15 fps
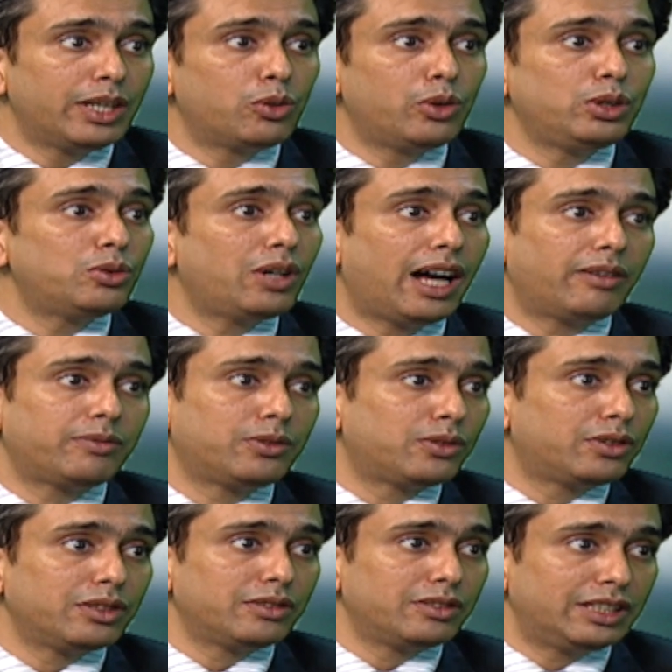they're going to have
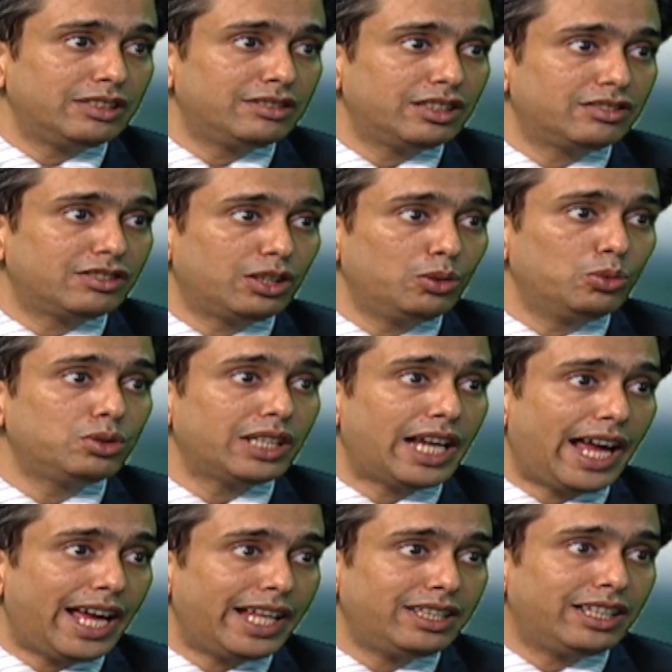this excuse
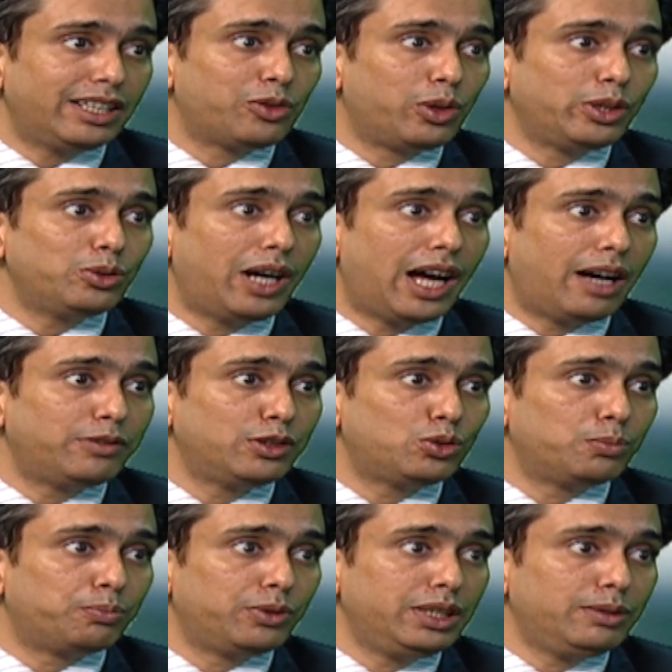and they're going to have a
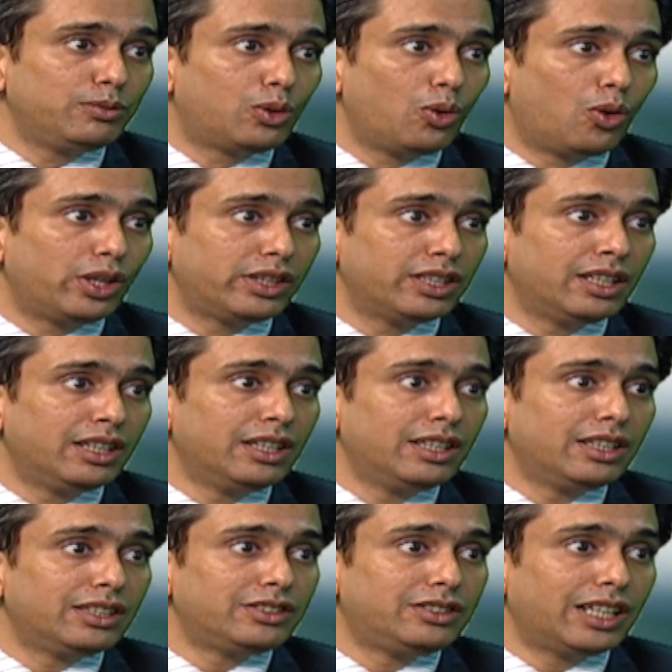Supreme Court
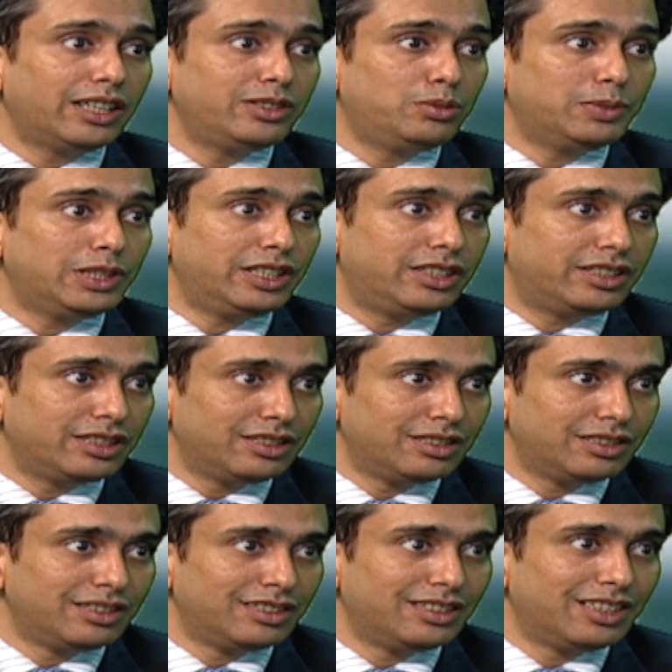judgment
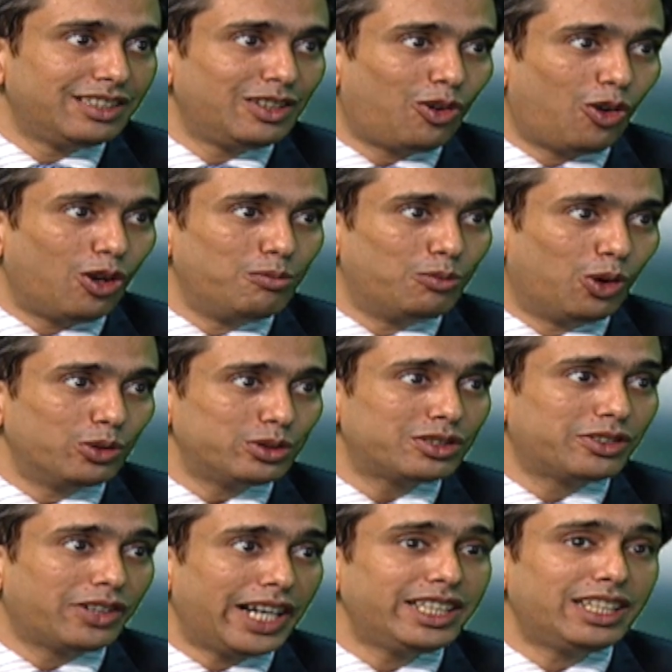
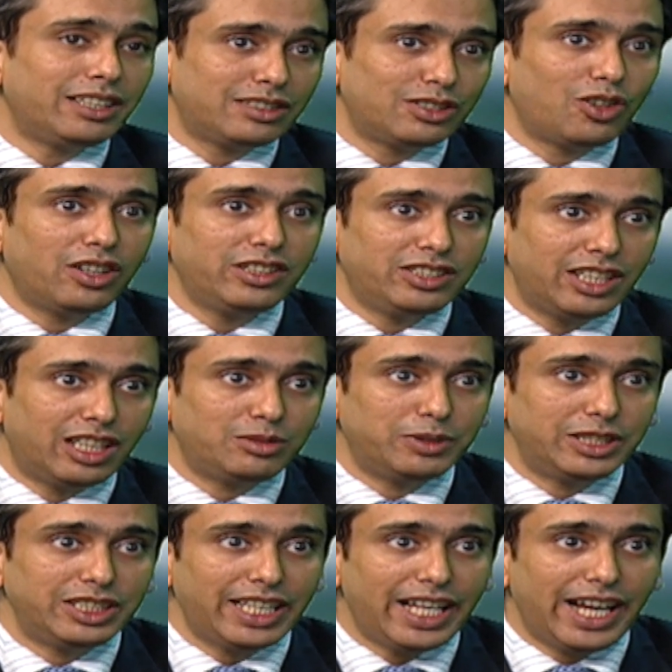almost, right? It's not a
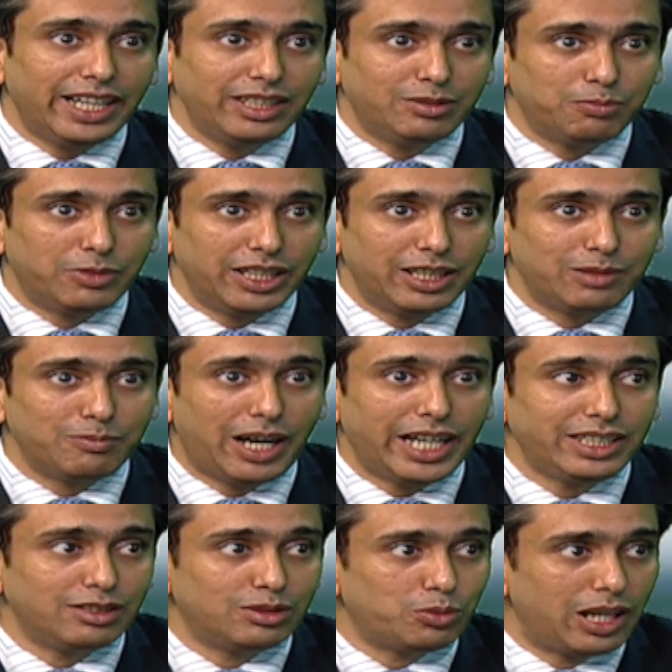judgment yet, but it
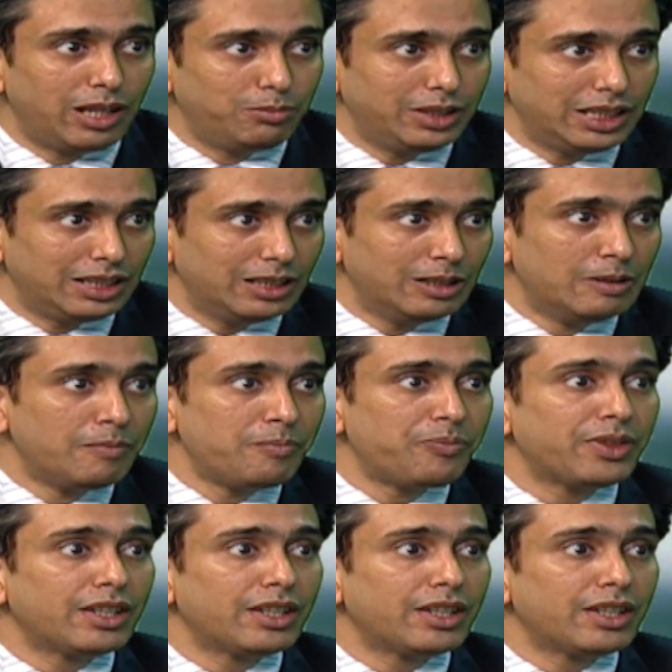might as well be.